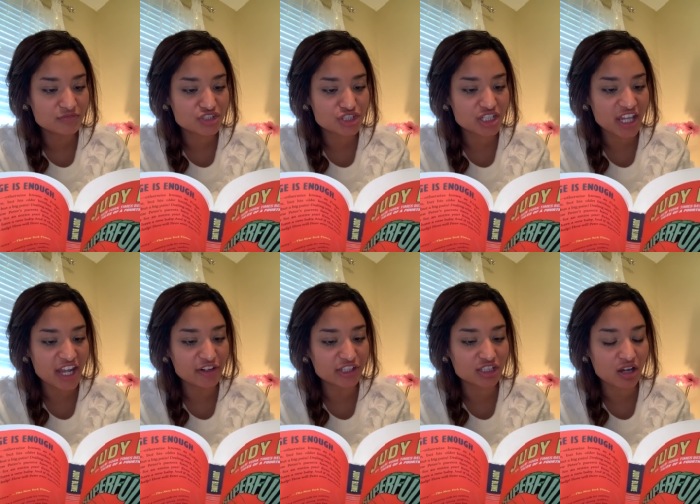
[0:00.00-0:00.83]
She
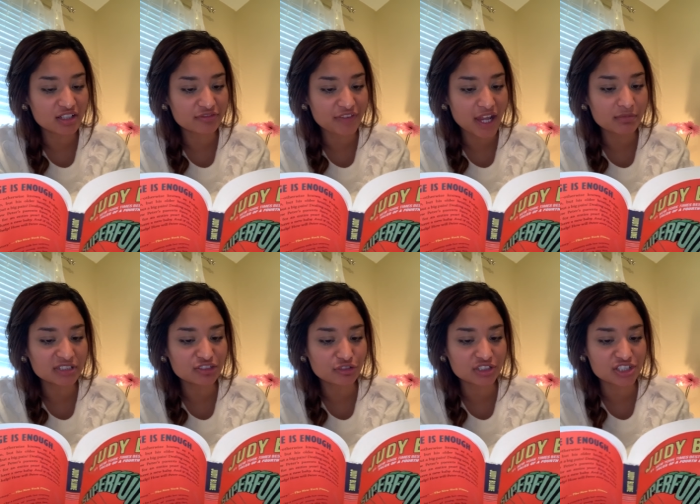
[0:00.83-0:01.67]
carried on a
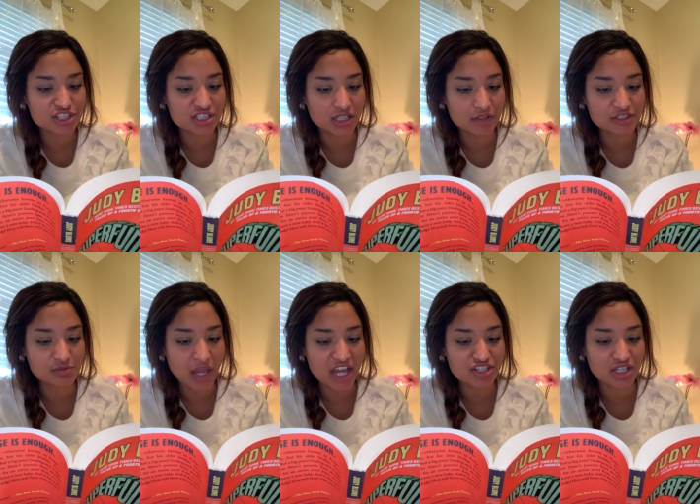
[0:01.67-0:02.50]
family tradition of
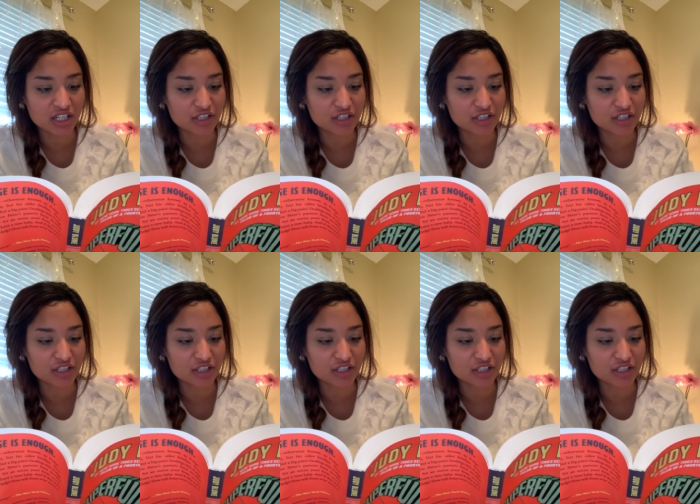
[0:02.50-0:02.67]
smashing